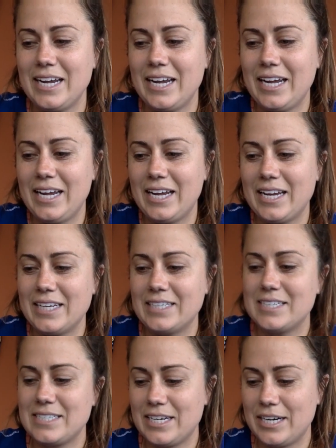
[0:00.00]

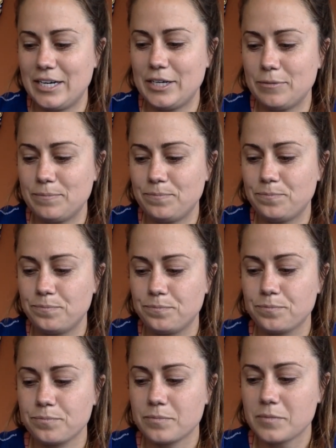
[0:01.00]
And
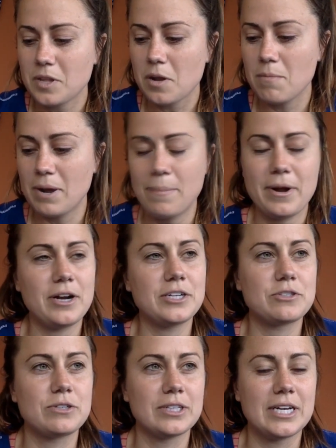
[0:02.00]
my
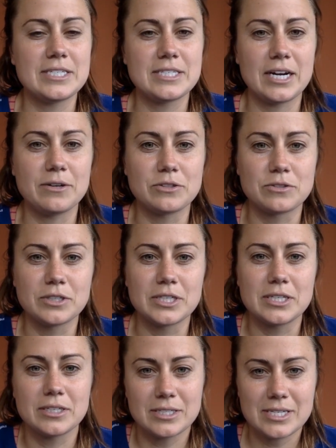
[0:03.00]
parents realized that I was
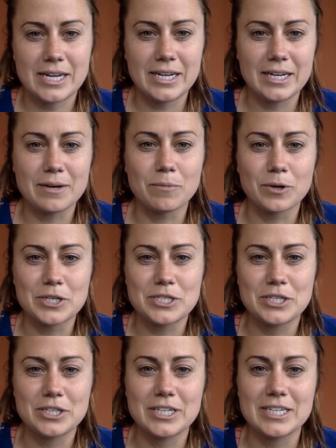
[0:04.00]
really taking it more
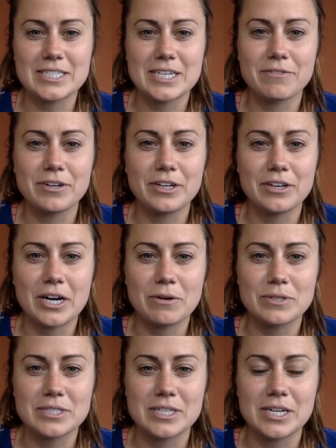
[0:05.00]
serious every year I
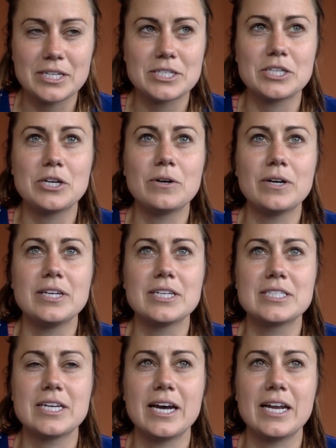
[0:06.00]
was in ASO and
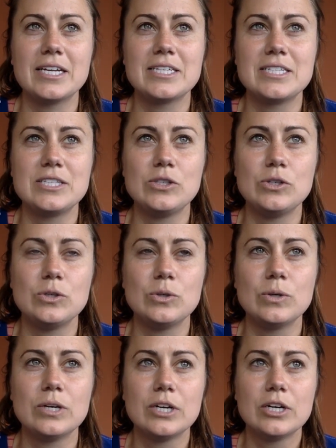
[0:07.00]
decided
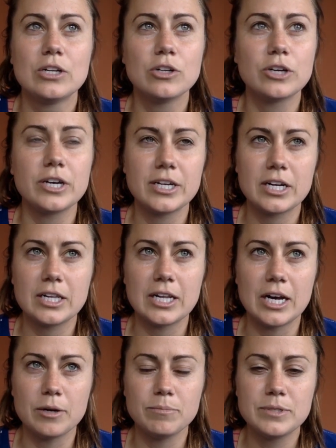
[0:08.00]
to look into
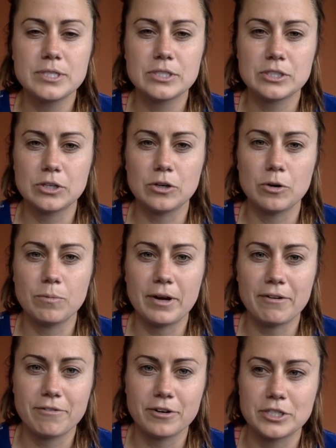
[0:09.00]
clubs. So my
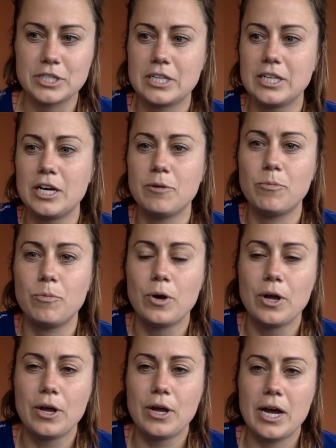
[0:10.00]
first club
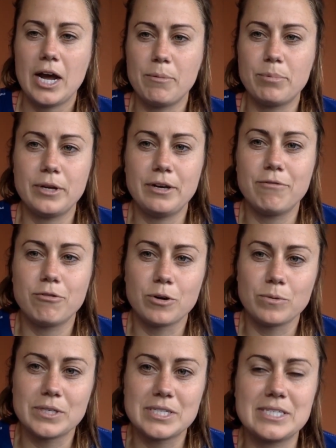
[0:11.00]
I played for
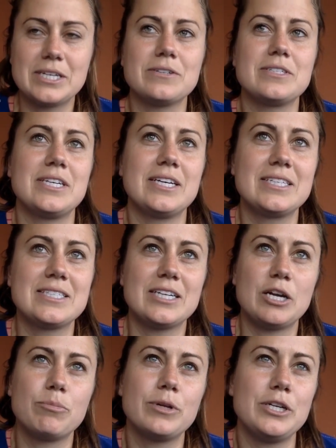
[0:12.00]
was Celtics, and
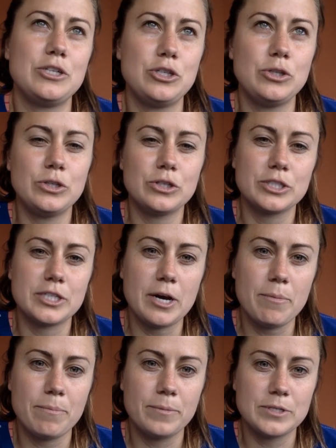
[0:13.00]
I played 2 years
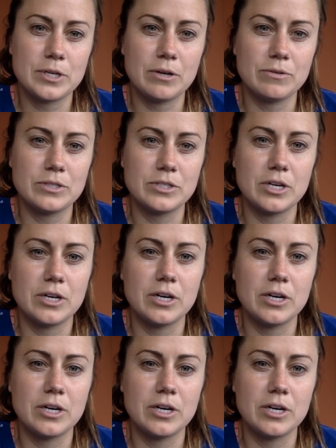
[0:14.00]
up. So I was